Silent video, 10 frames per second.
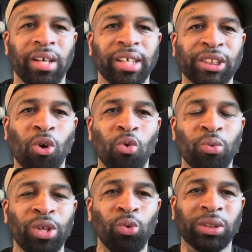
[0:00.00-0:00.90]
So
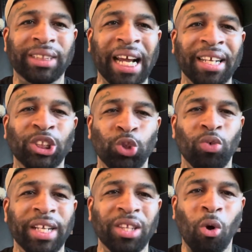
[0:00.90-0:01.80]
you saying that you
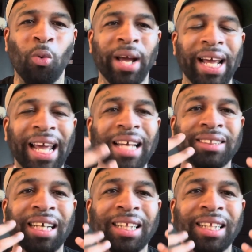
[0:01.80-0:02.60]
didn't know is a